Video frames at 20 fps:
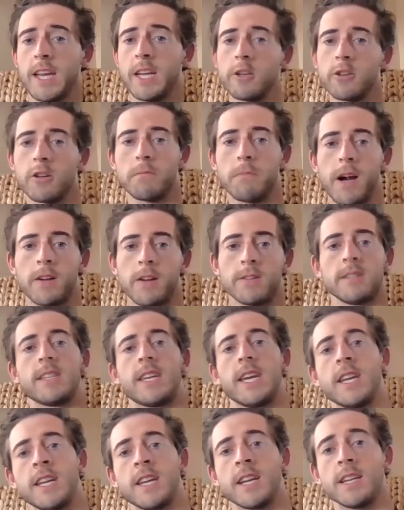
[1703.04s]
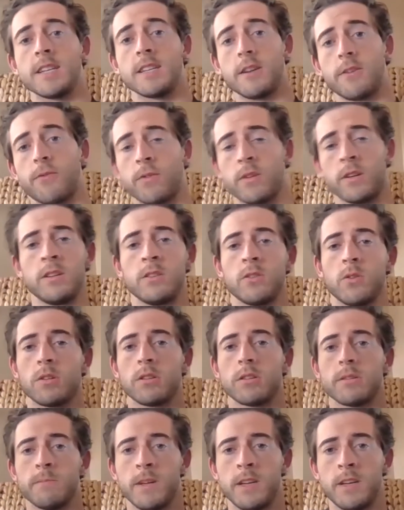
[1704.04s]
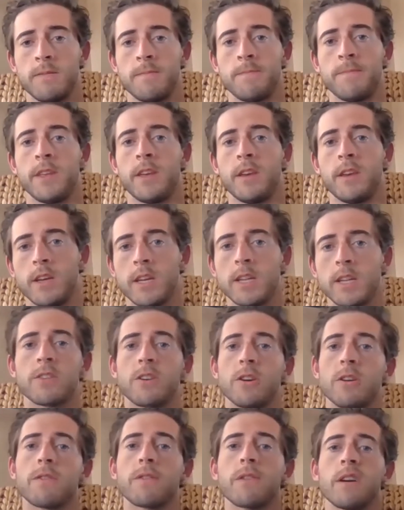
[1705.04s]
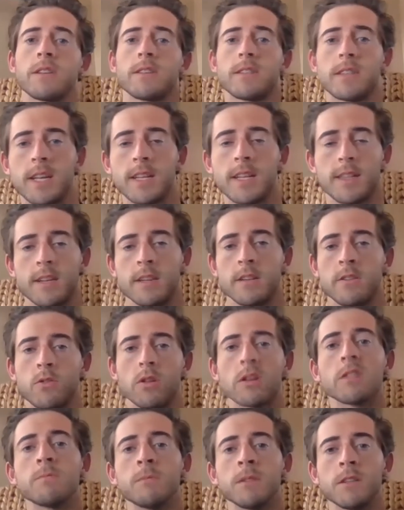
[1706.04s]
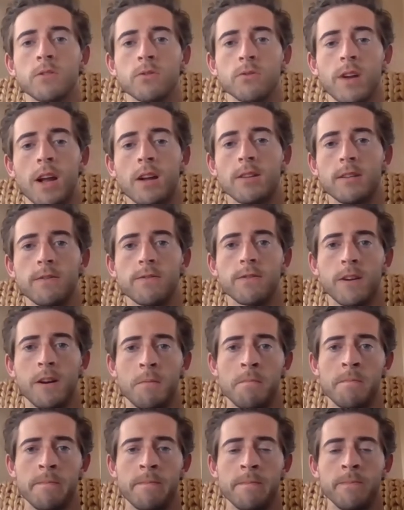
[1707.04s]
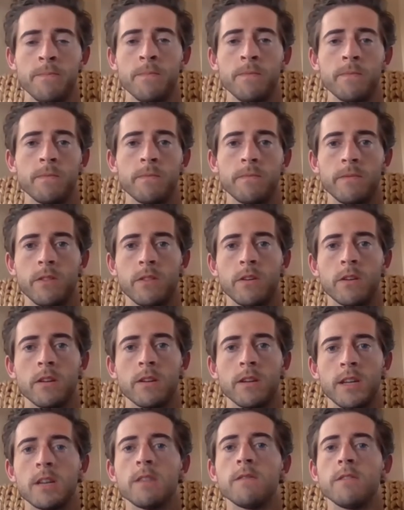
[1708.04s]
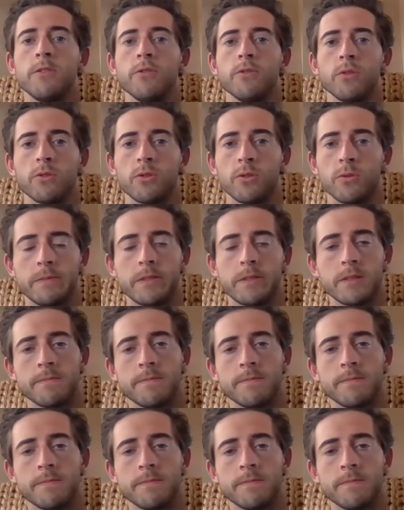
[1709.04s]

hear about us getting a different endorsement, it's good for us to get that endorsement directly from the individual groups.